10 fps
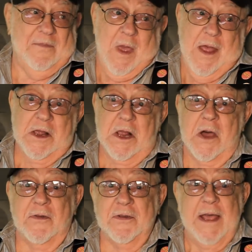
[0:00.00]
I
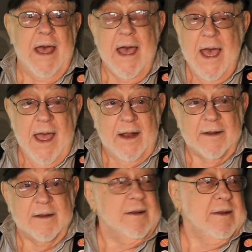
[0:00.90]
love to act.
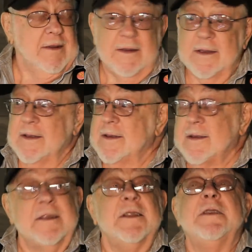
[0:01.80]

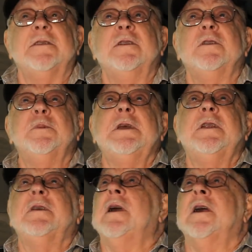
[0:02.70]
Listen to me
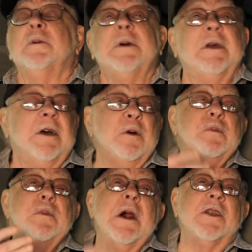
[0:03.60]
talk about how
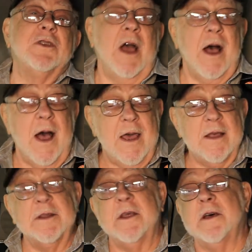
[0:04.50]
much I
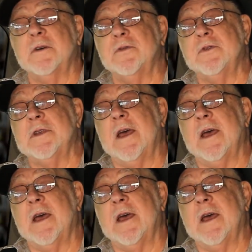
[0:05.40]
love to